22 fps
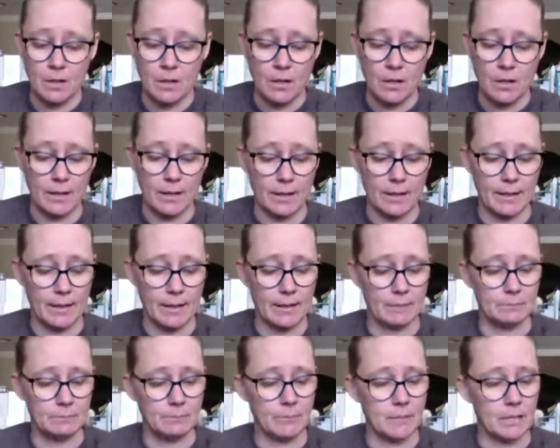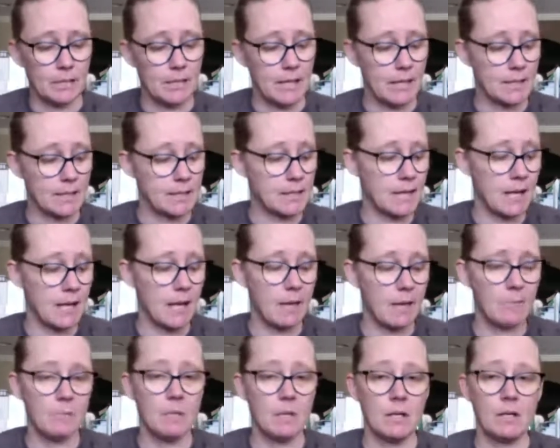The next
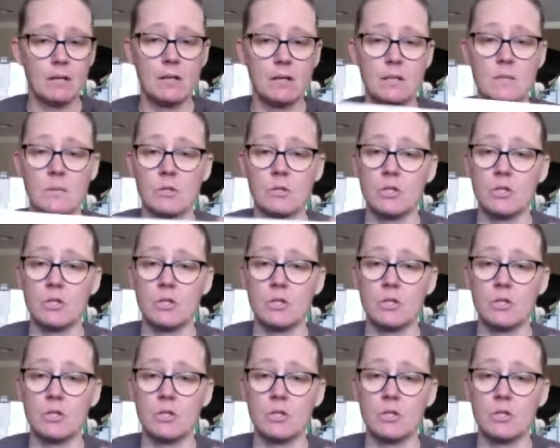game, and this one